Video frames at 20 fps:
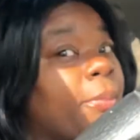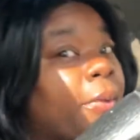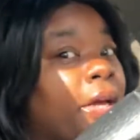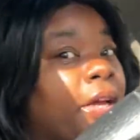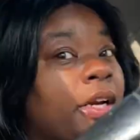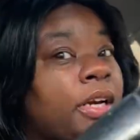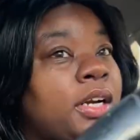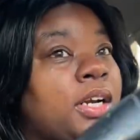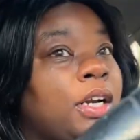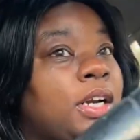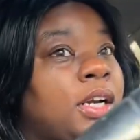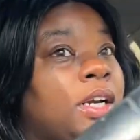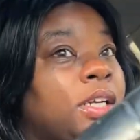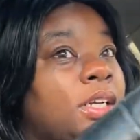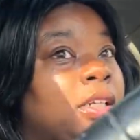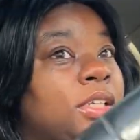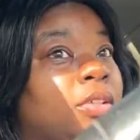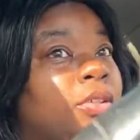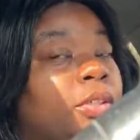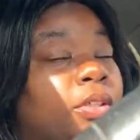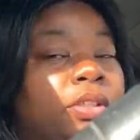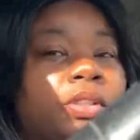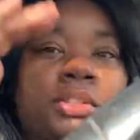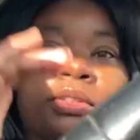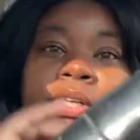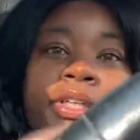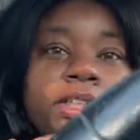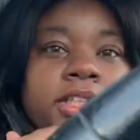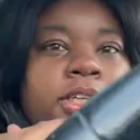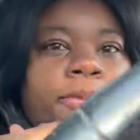better or
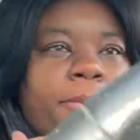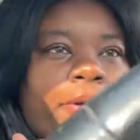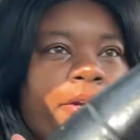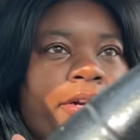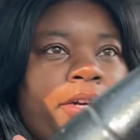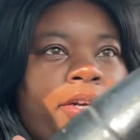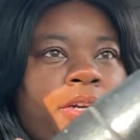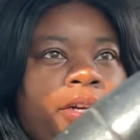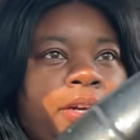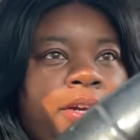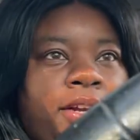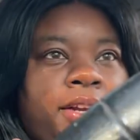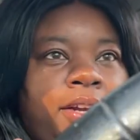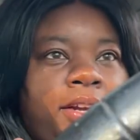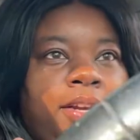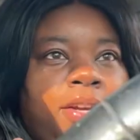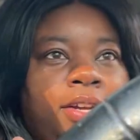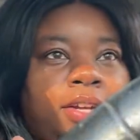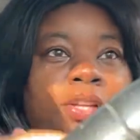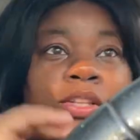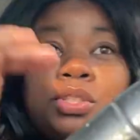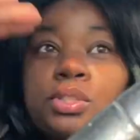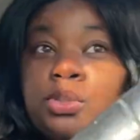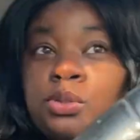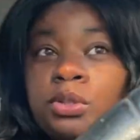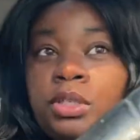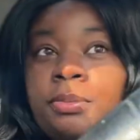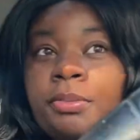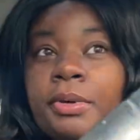three look better two look